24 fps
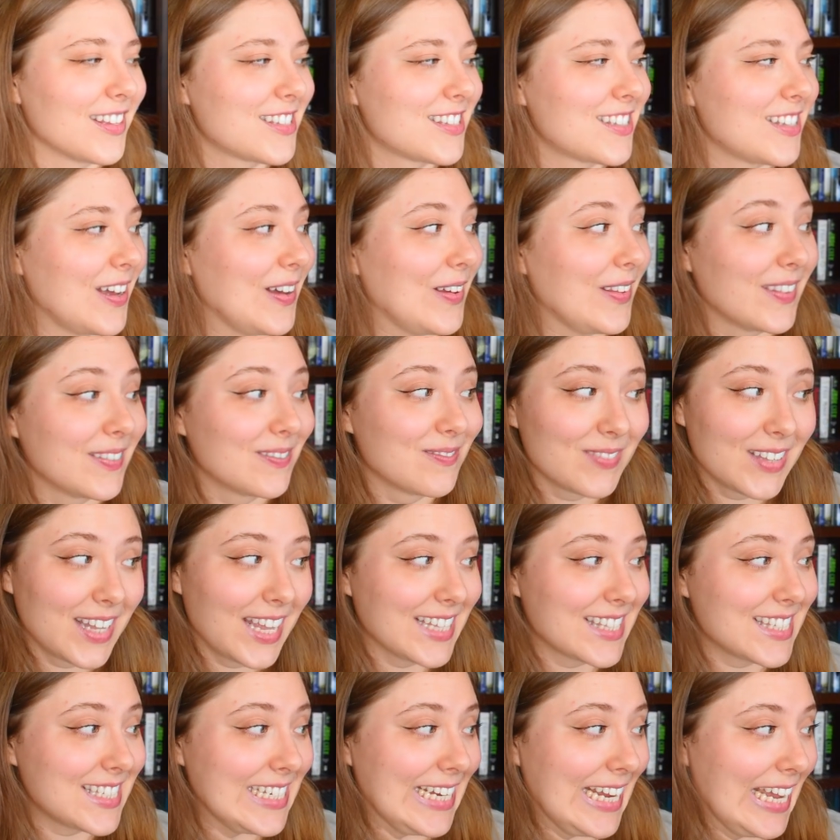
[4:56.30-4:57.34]
So
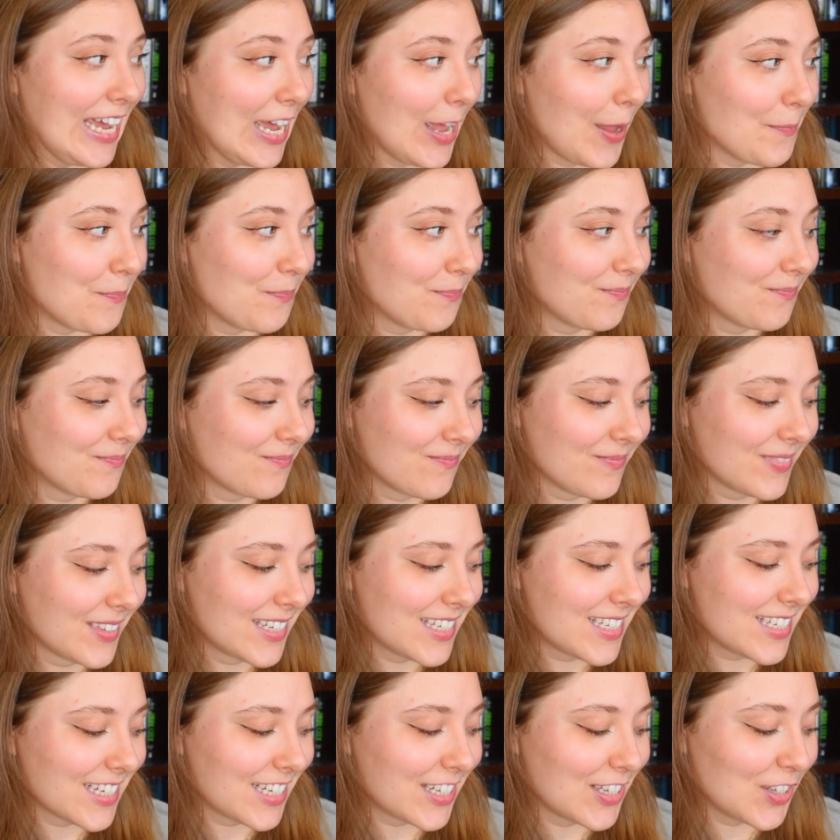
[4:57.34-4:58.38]
it's time
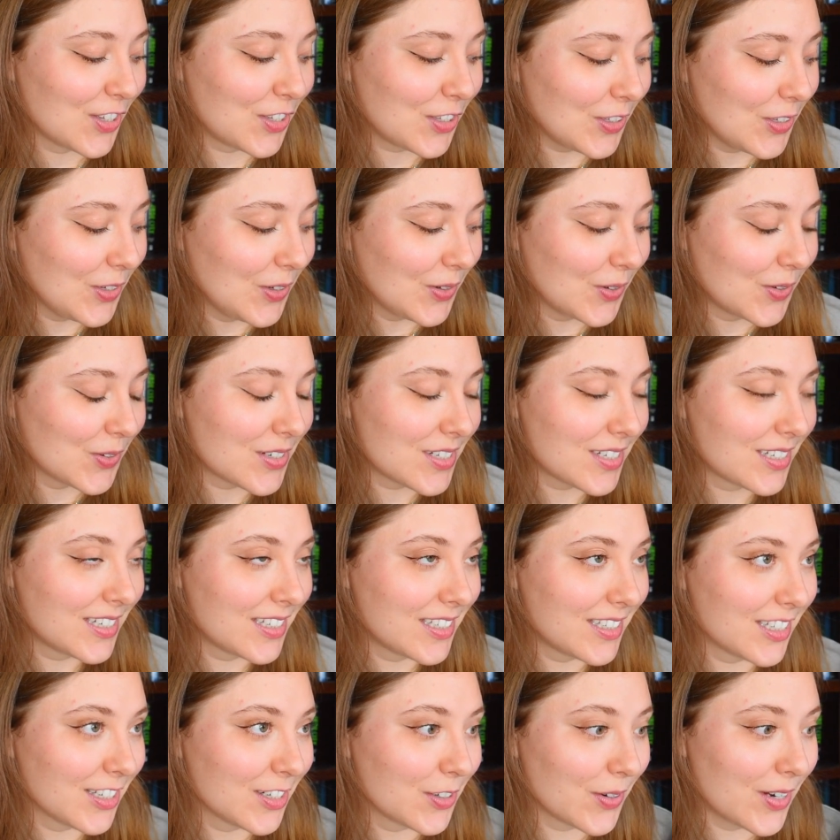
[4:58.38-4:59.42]
to conclude
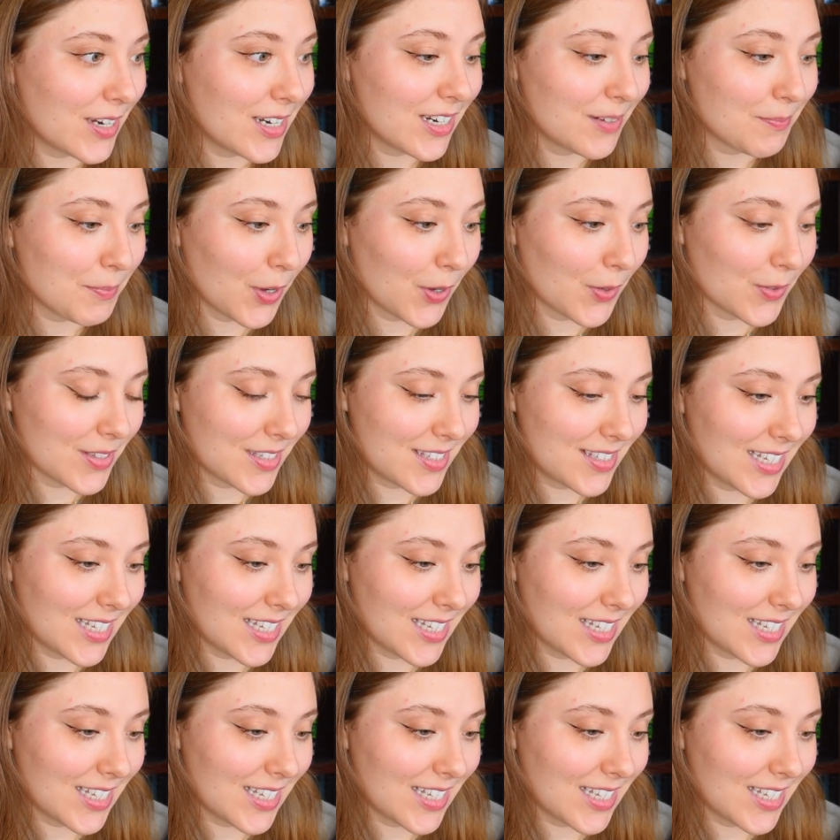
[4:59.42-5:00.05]
the Green Bone